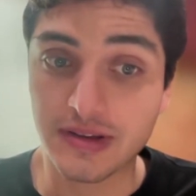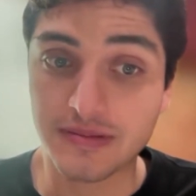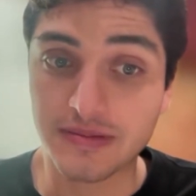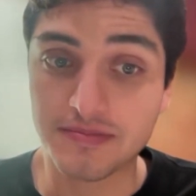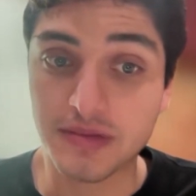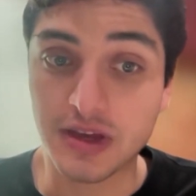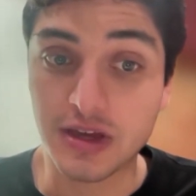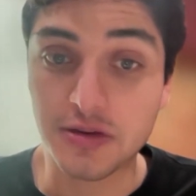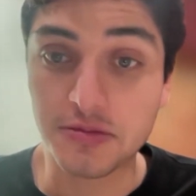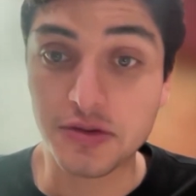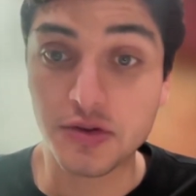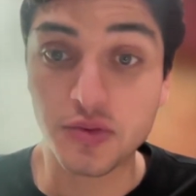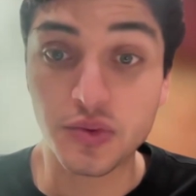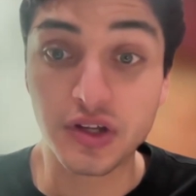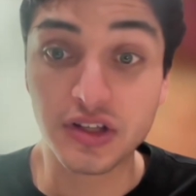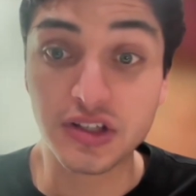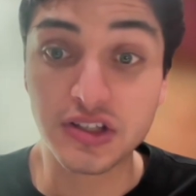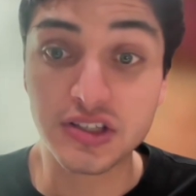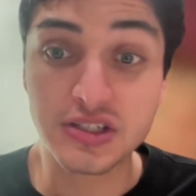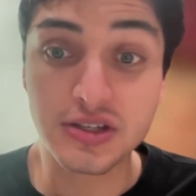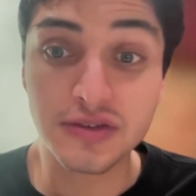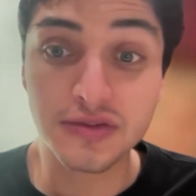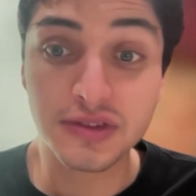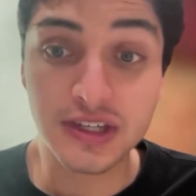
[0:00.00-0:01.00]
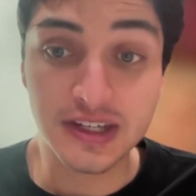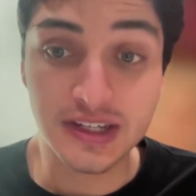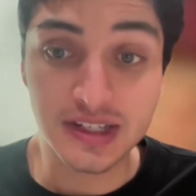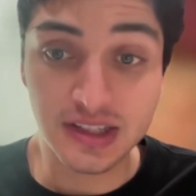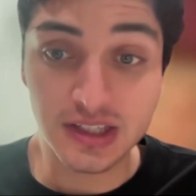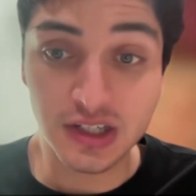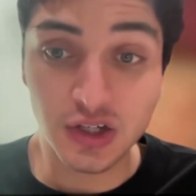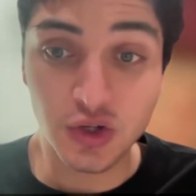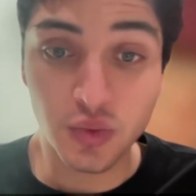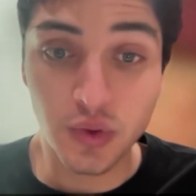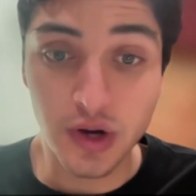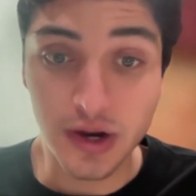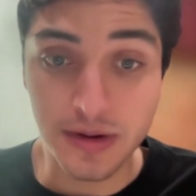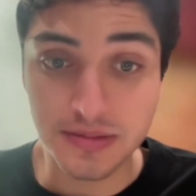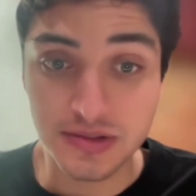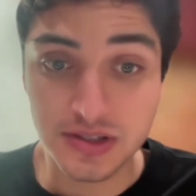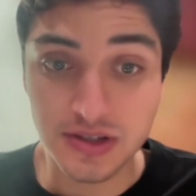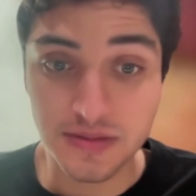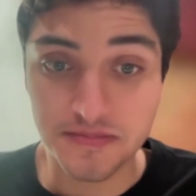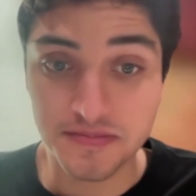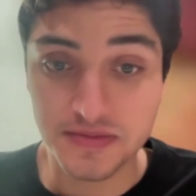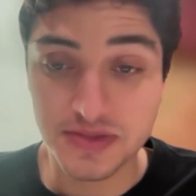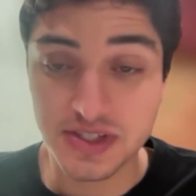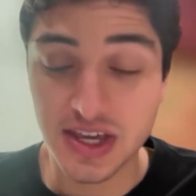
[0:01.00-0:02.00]
may be relatively ill equipped
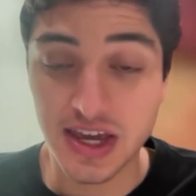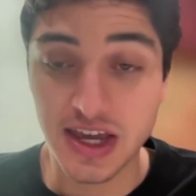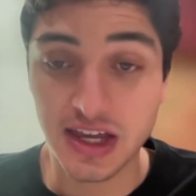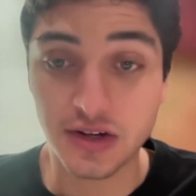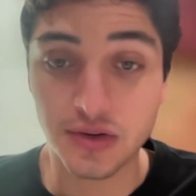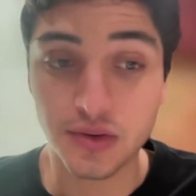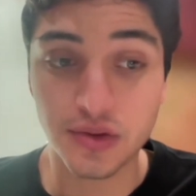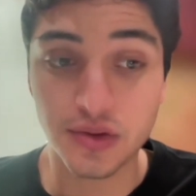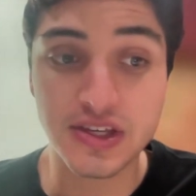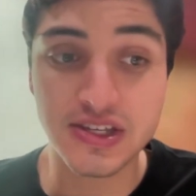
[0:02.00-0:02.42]
to handle